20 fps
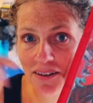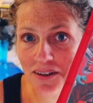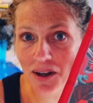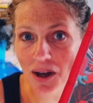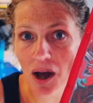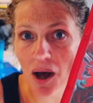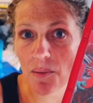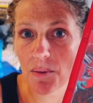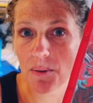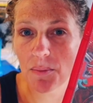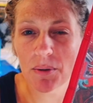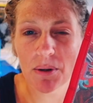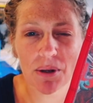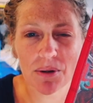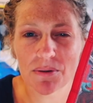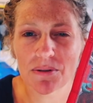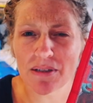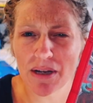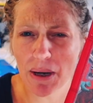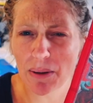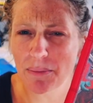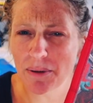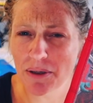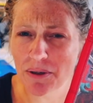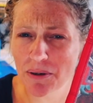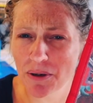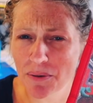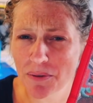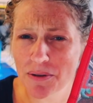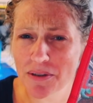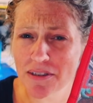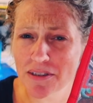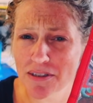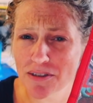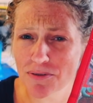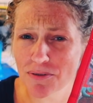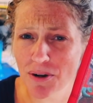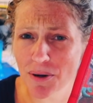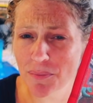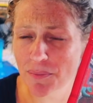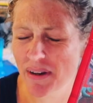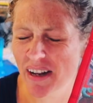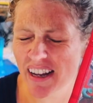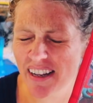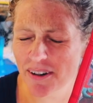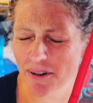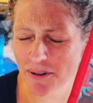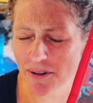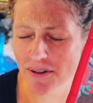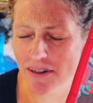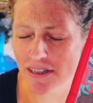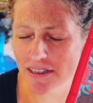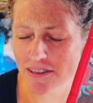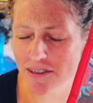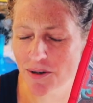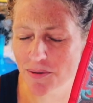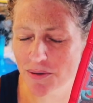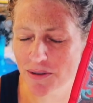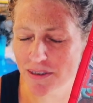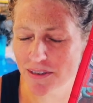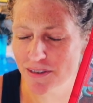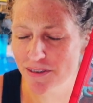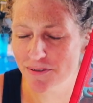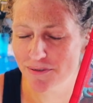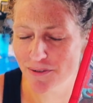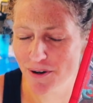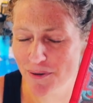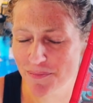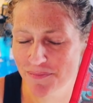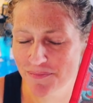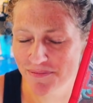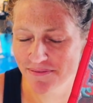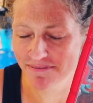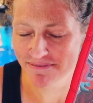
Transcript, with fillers: Comment below and tell me you know what this is from. I know you guys know what this is from.